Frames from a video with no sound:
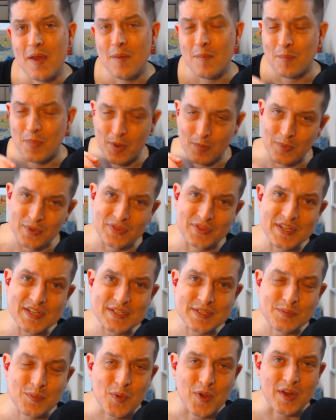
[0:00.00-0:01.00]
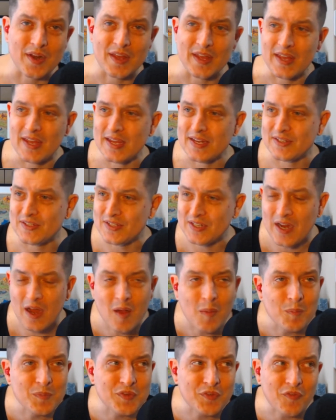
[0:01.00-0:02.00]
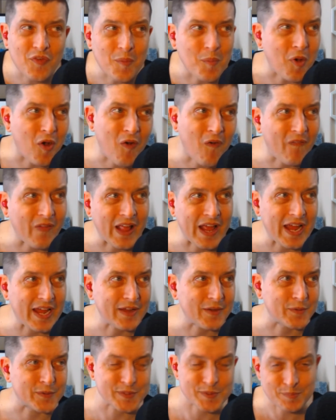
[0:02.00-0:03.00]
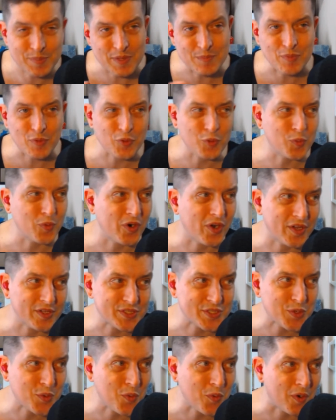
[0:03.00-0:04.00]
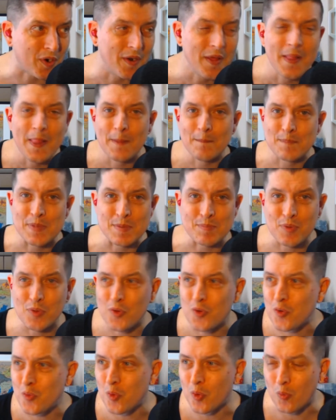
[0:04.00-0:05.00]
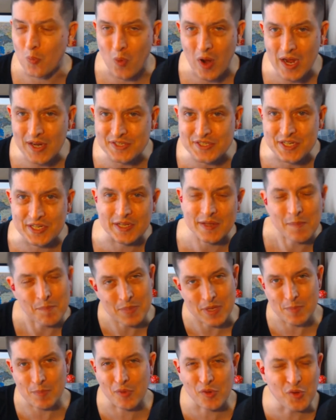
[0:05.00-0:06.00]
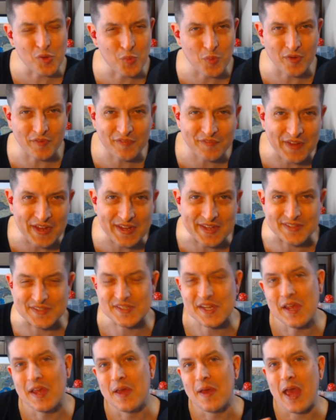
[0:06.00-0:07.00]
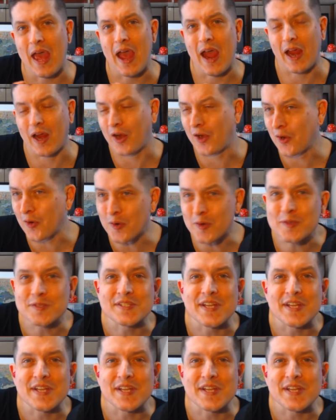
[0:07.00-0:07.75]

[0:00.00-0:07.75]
But with this one, it comes from all angles. People who were on tour, people who were watching him, people who were fans, girls that